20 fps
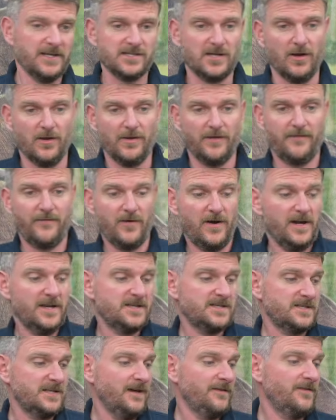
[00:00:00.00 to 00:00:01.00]
is long, the forend
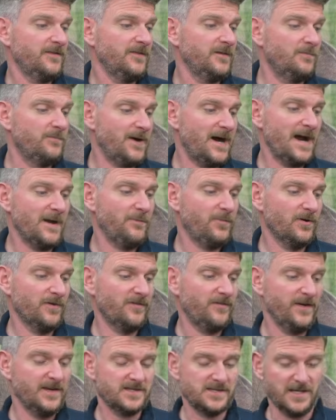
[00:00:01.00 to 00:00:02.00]
is stiff, the bipod
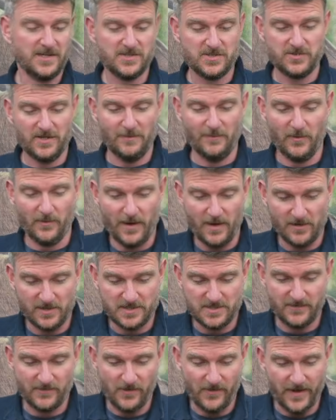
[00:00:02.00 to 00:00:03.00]
fits extremely well
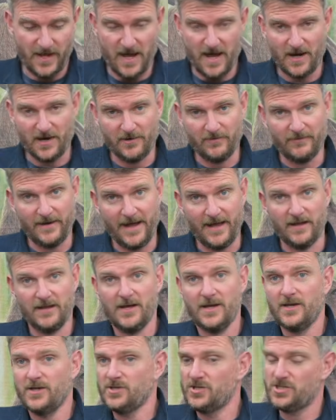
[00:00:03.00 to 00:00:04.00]
because you've got the Arca rail,
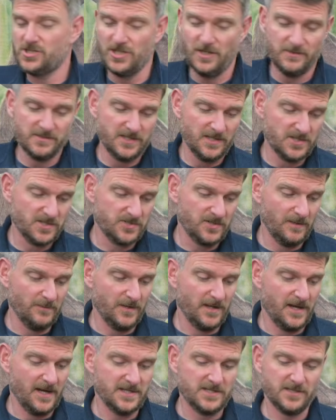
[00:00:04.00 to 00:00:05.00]
shoots
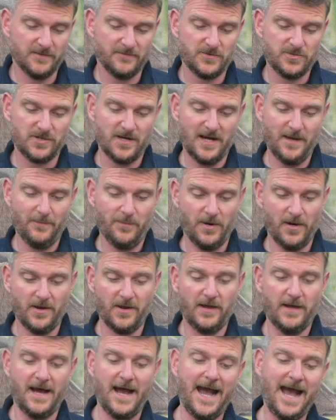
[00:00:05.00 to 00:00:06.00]
extremely nice off
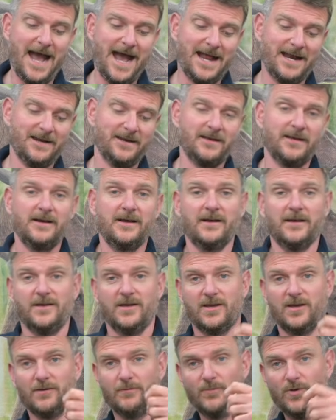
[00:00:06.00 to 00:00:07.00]
tripod, and
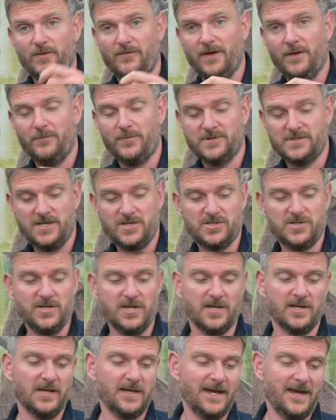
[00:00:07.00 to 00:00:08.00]
you can move it in position,
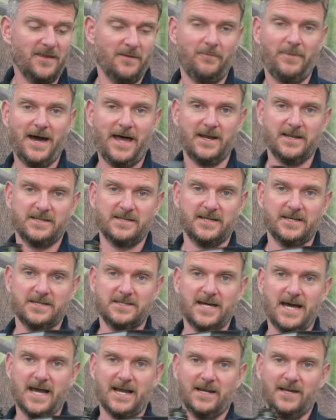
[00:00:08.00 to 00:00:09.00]
you can get the balance
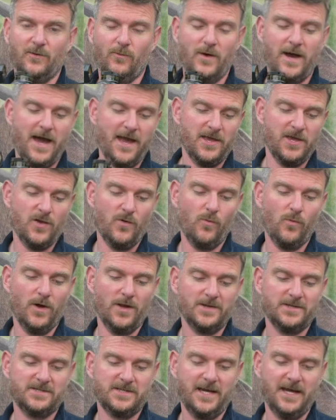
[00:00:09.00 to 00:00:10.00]
exactly where you
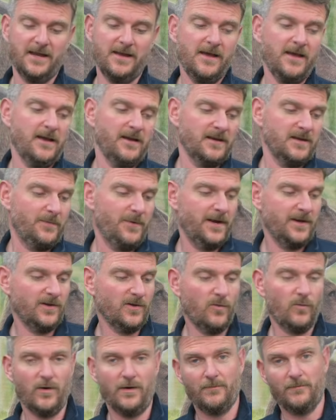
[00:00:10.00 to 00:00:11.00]
want it,
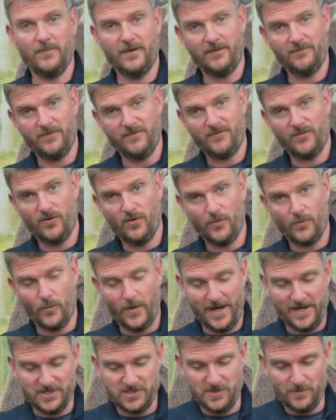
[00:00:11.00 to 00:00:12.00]
depending on what maybe forward
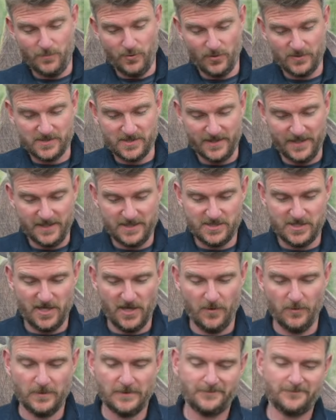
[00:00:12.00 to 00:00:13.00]
weights you put on it
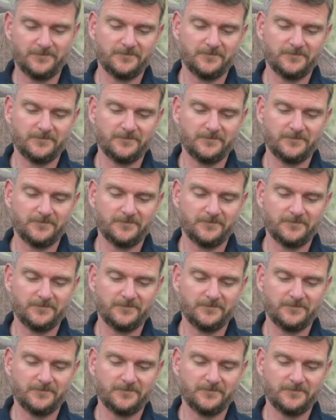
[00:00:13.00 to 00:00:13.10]
too.